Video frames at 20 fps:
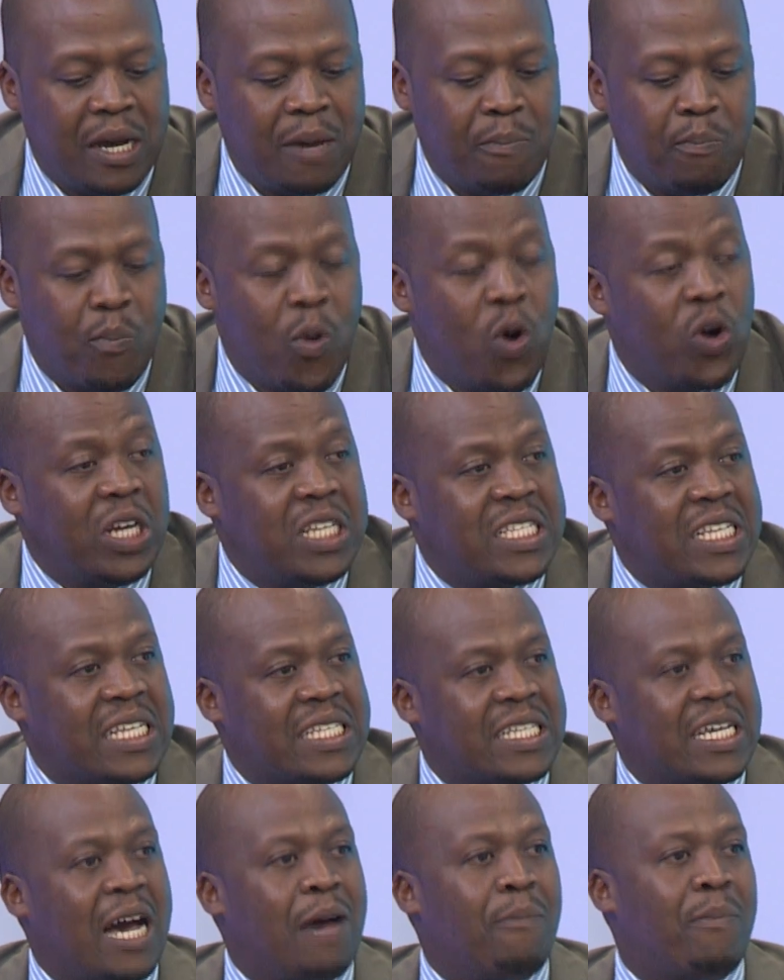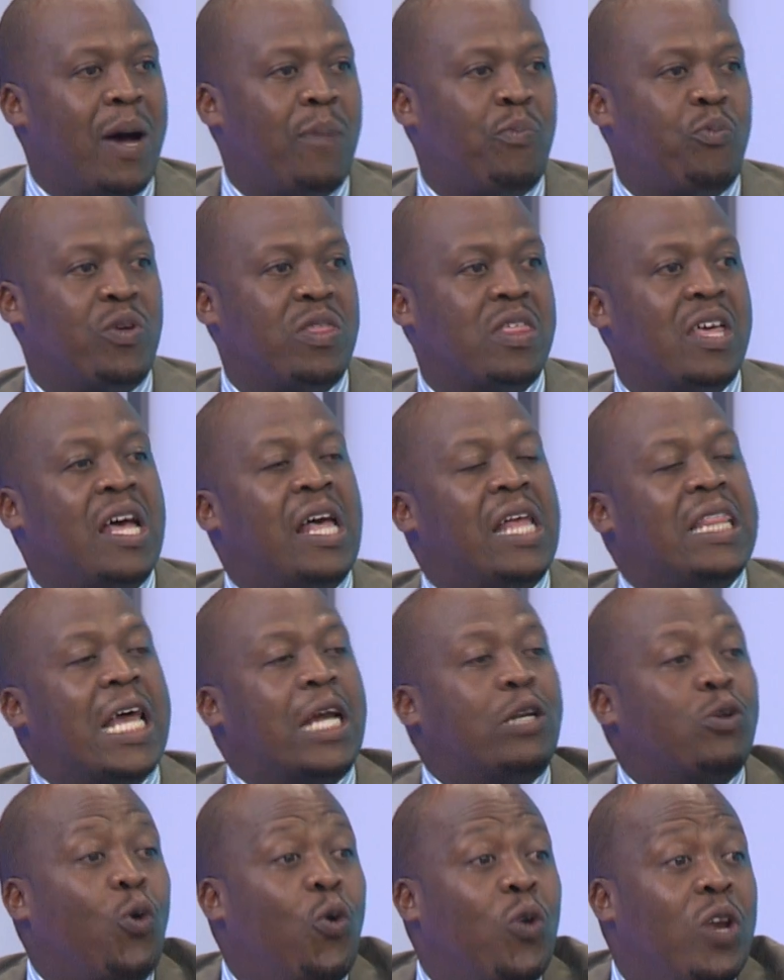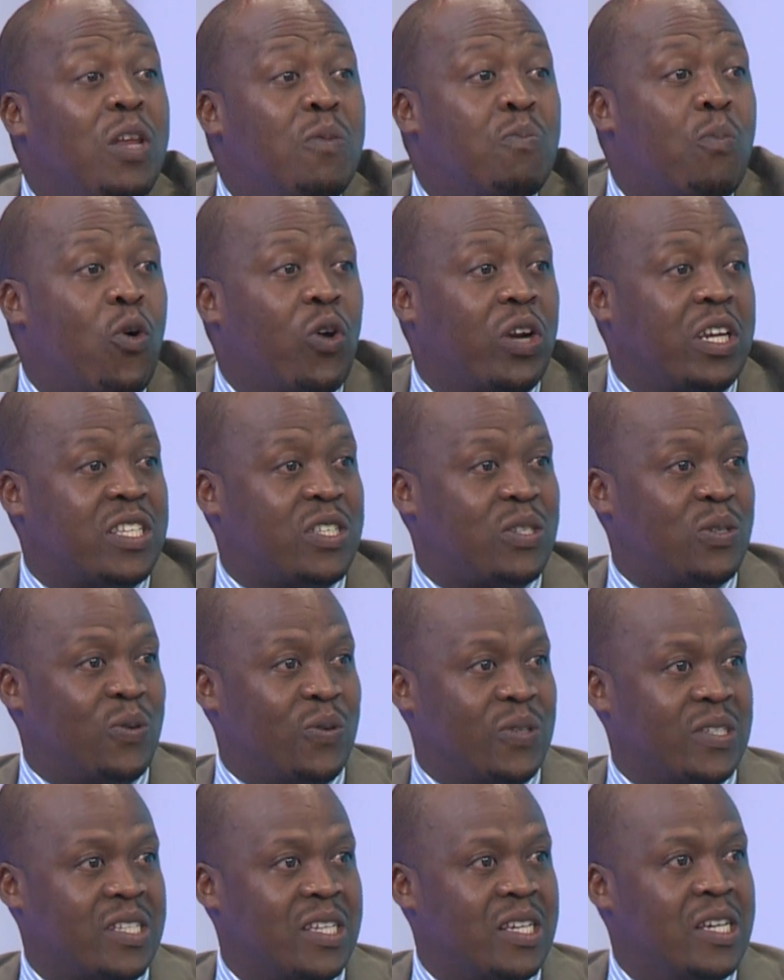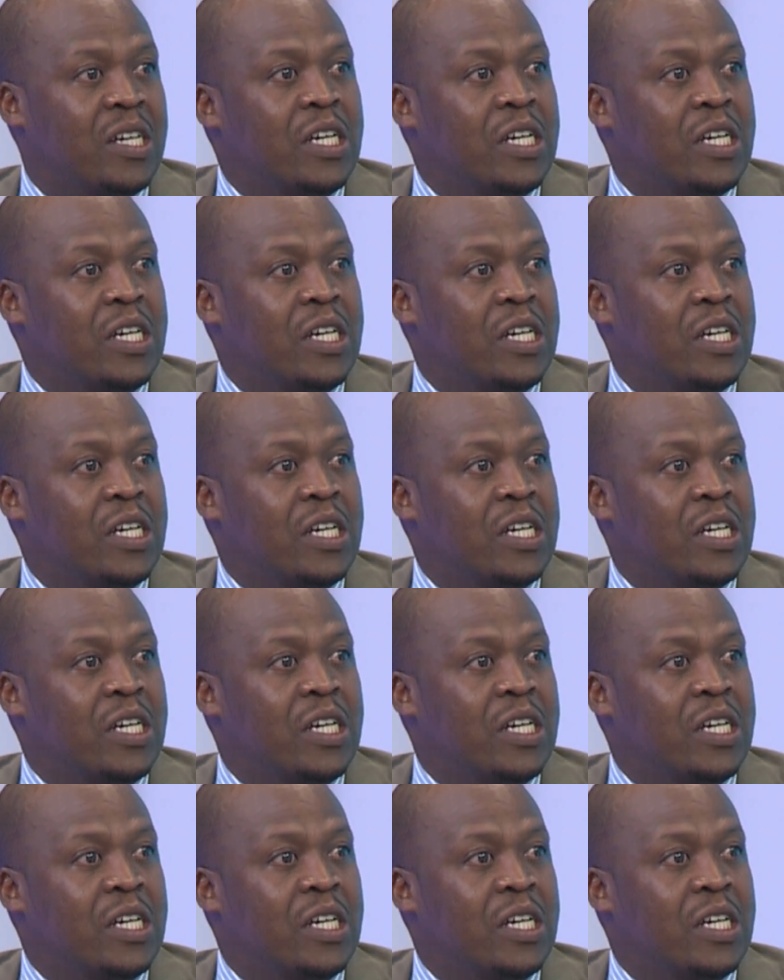Maurice has come up with that only Maurice knows.